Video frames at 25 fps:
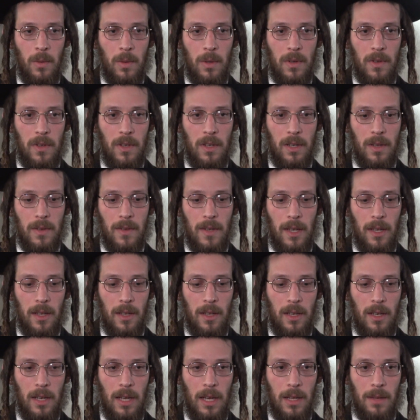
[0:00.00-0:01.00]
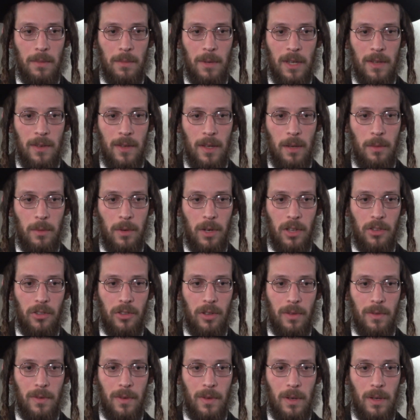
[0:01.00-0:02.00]
Sitting Saturday night by
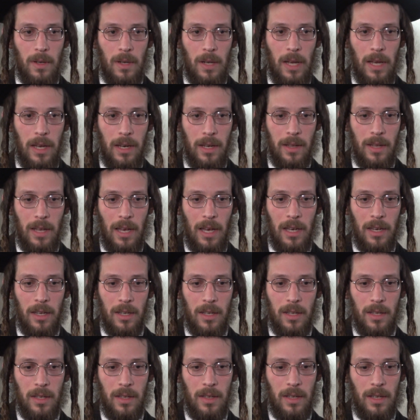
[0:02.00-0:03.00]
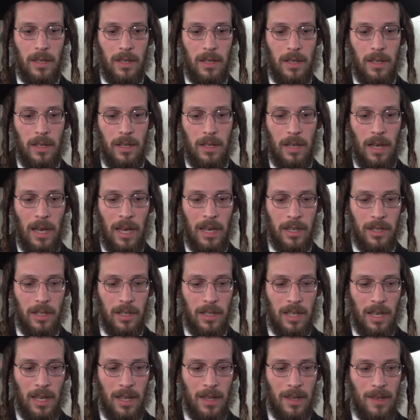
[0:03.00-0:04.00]
celebration of lighting the
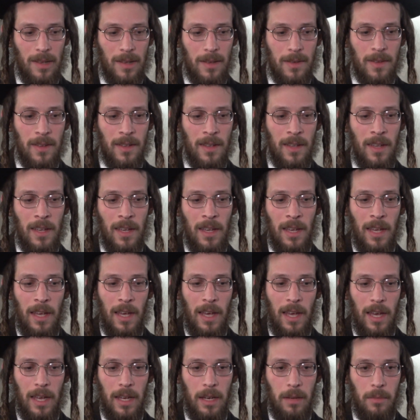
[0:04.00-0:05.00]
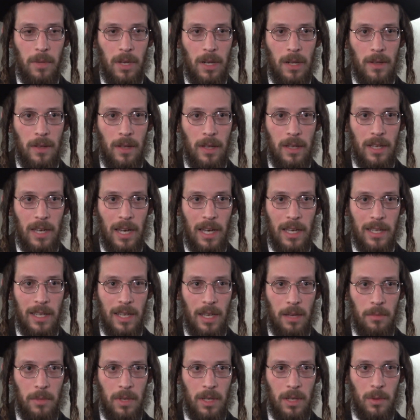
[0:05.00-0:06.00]
candles, and in the middle the guy
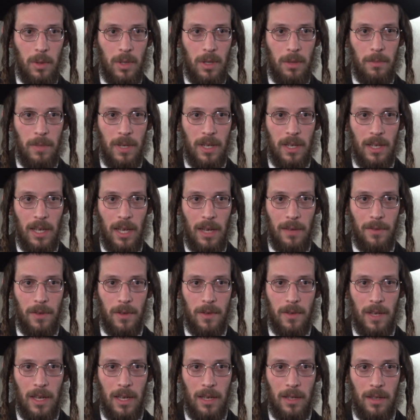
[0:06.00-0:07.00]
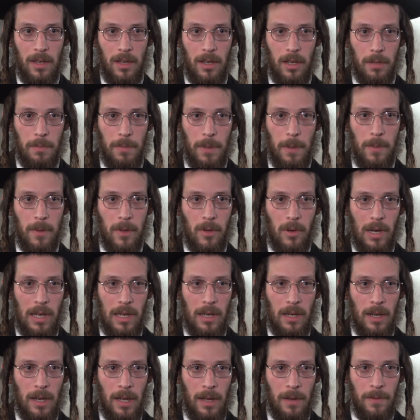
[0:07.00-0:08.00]
came in with a big knife and started hitting people right
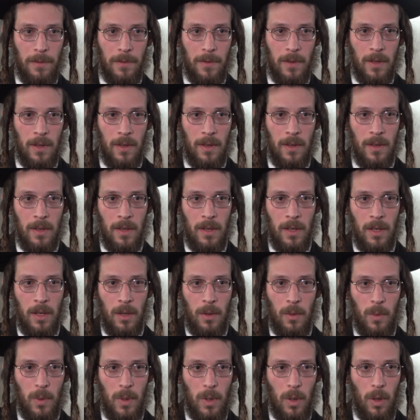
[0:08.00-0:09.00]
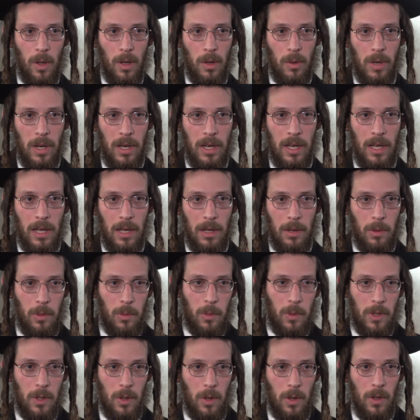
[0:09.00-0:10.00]
and left. We all ran out,
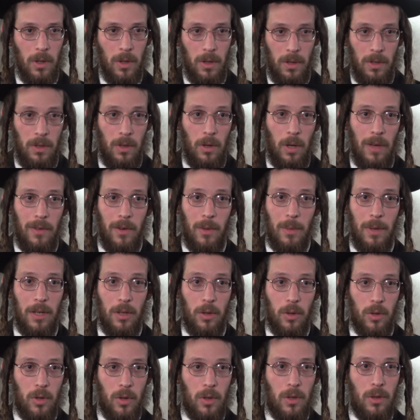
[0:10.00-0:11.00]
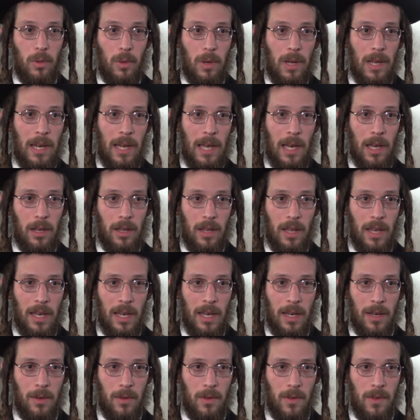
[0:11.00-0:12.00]
everybody who could ran out of the
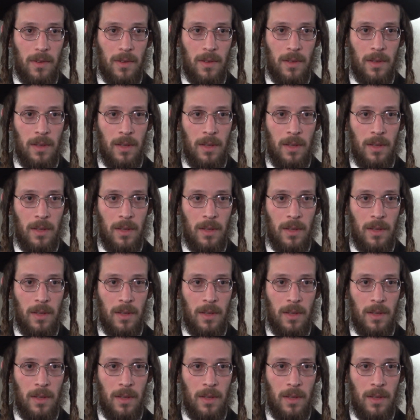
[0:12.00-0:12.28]
house.